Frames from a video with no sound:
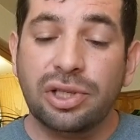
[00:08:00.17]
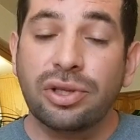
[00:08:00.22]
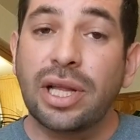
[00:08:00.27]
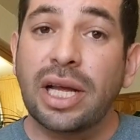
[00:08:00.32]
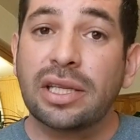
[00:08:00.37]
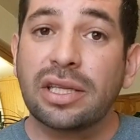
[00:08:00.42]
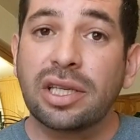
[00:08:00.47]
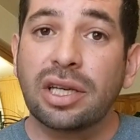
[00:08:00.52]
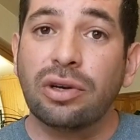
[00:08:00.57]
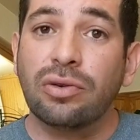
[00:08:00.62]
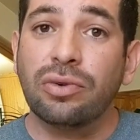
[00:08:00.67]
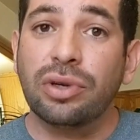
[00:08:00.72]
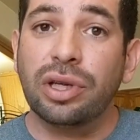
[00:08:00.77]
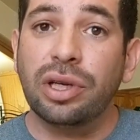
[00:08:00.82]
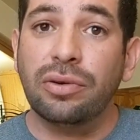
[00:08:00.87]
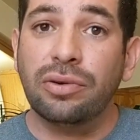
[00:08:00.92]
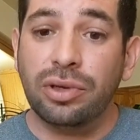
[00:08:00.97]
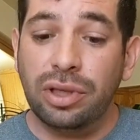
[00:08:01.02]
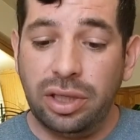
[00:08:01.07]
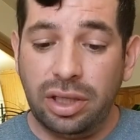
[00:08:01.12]
And so that's going to
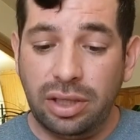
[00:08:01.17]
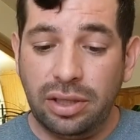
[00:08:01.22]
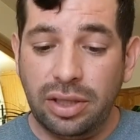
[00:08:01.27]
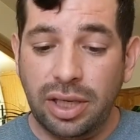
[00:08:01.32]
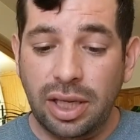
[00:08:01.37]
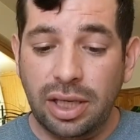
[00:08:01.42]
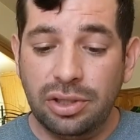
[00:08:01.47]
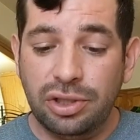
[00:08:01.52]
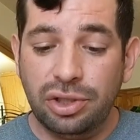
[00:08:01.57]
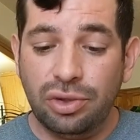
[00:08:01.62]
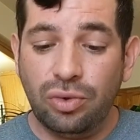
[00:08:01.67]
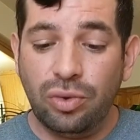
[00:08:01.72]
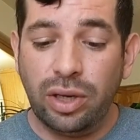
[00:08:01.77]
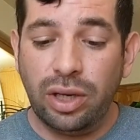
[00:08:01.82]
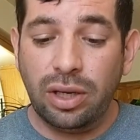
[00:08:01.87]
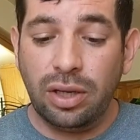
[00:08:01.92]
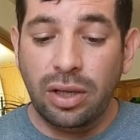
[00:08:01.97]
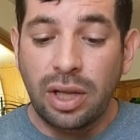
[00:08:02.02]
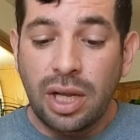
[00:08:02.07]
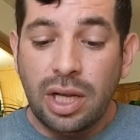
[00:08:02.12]
really do
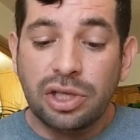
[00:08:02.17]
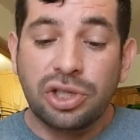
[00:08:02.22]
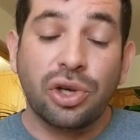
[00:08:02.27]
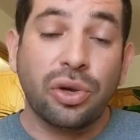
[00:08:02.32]
well.